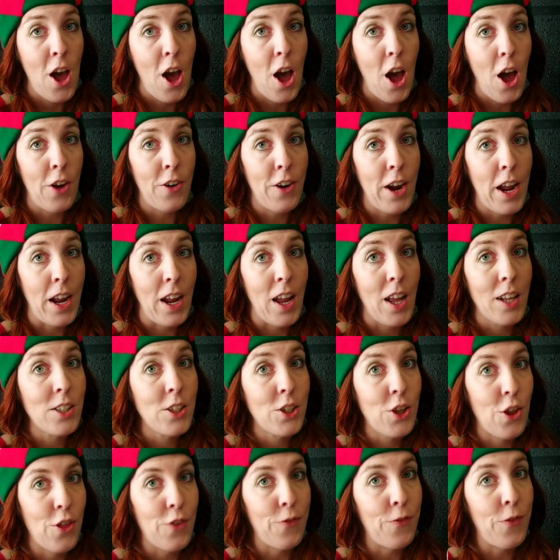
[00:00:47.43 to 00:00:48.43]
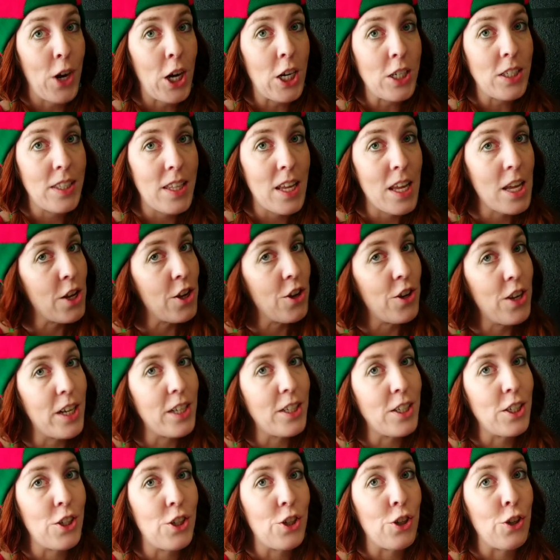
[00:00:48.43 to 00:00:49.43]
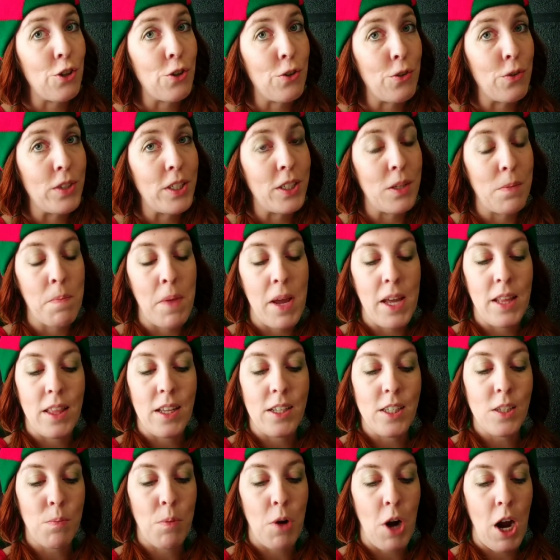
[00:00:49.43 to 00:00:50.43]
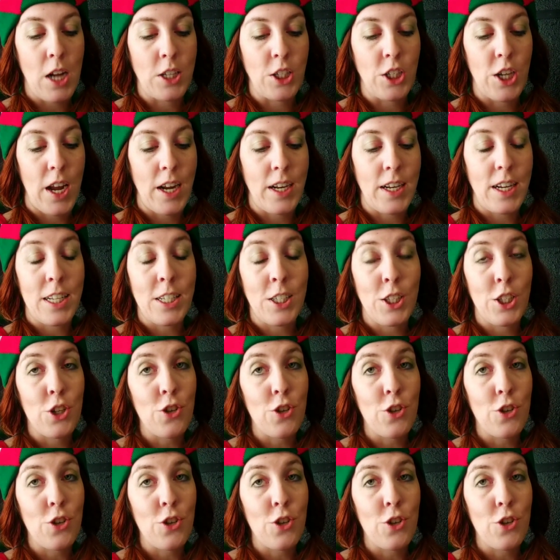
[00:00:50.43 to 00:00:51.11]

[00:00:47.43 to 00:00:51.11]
Alright, so the first thing you need to do to make this project is